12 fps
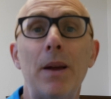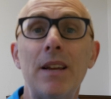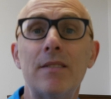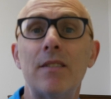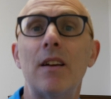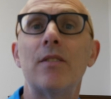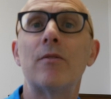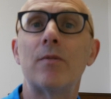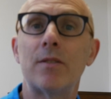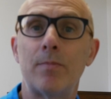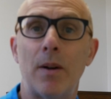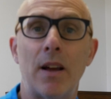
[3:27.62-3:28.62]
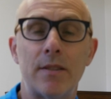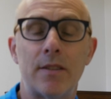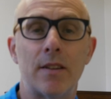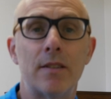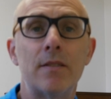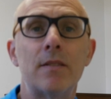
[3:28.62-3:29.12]
Based on the
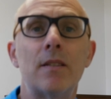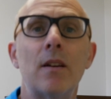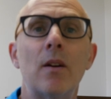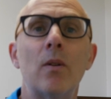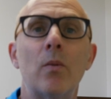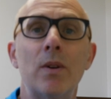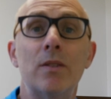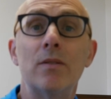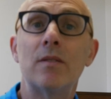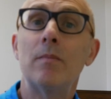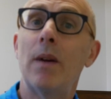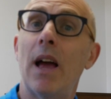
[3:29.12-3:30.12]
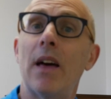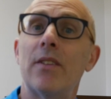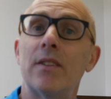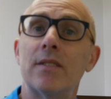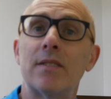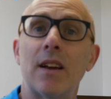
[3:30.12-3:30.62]
responses, we do some math
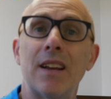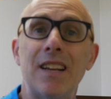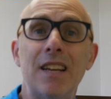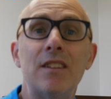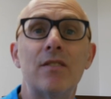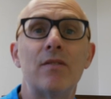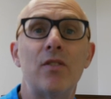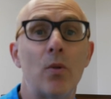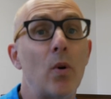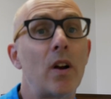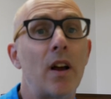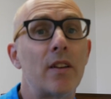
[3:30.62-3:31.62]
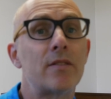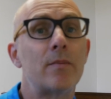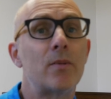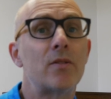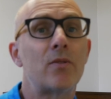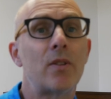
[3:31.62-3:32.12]
and assign each of your
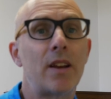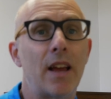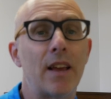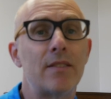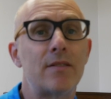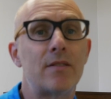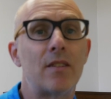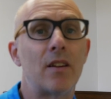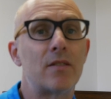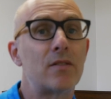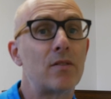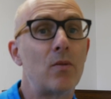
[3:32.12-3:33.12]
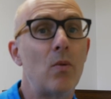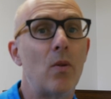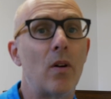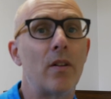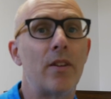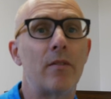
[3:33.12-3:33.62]
customers or guests a
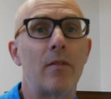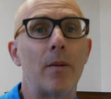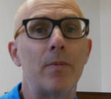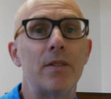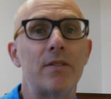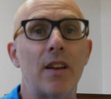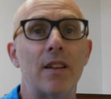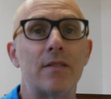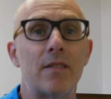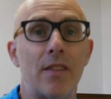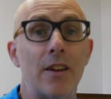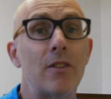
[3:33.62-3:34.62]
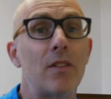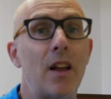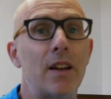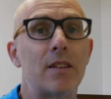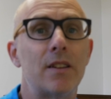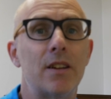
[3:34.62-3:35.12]
score that represents their
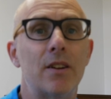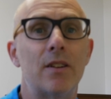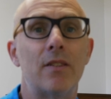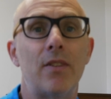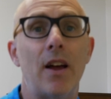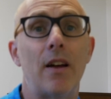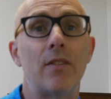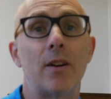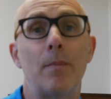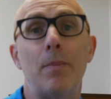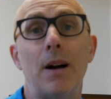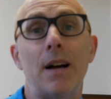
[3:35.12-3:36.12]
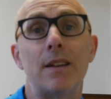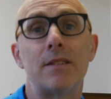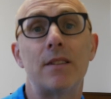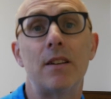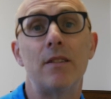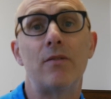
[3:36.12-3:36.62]
likelihood of having a
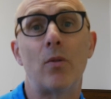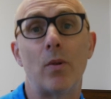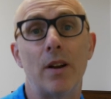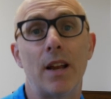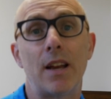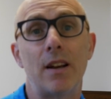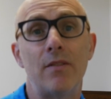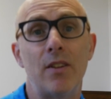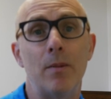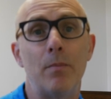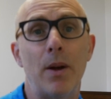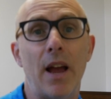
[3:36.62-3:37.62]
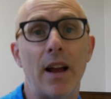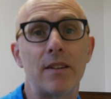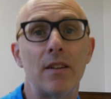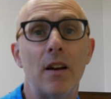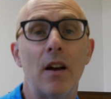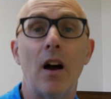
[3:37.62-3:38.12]
positive or negative
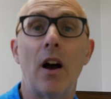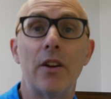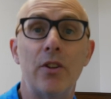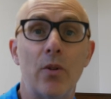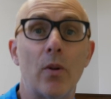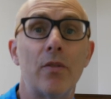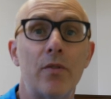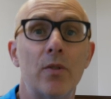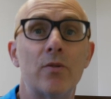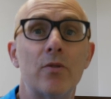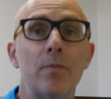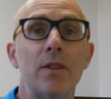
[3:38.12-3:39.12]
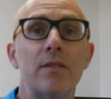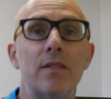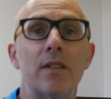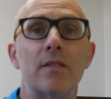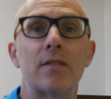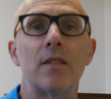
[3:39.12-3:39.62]
impact on your future
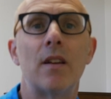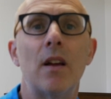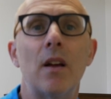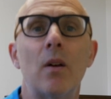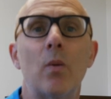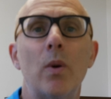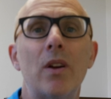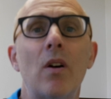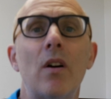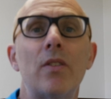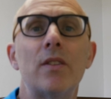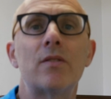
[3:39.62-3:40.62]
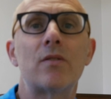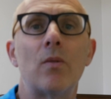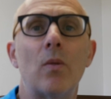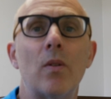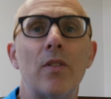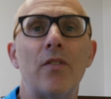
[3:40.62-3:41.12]
business. We call this
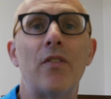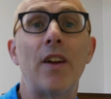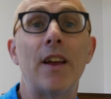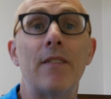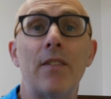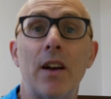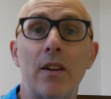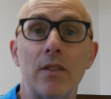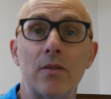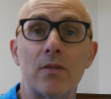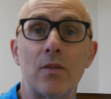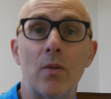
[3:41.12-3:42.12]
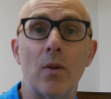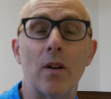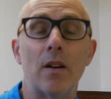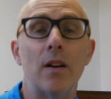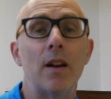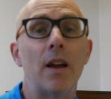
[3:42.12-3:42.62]
score the fan value score.
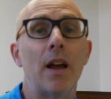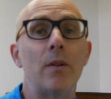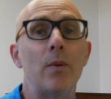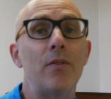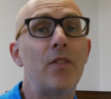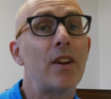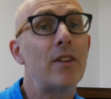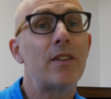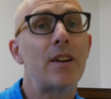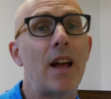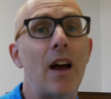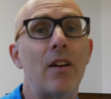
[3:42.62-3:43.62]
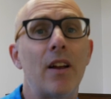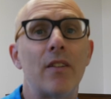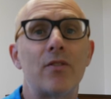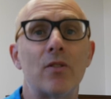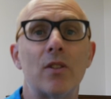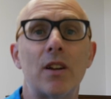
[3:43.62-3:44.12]
And we figured it out
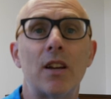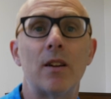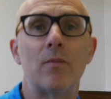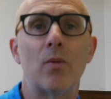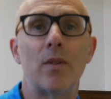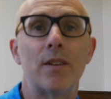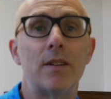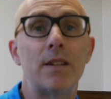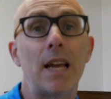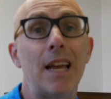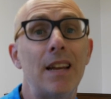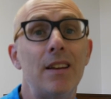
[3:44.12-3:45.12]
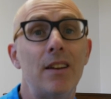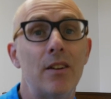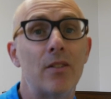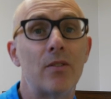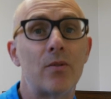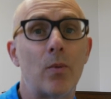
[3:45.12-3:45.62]
after looking at more than 10
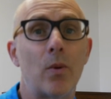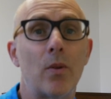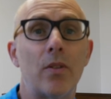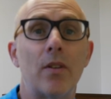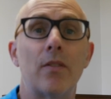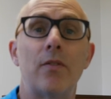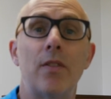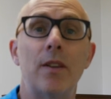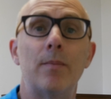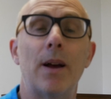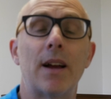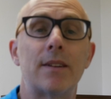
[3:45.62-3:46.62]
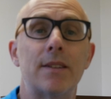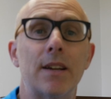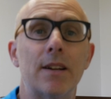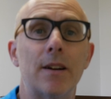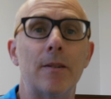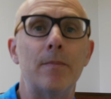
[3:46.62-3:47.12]
years worth of feedback
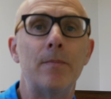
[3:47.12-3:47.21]
data.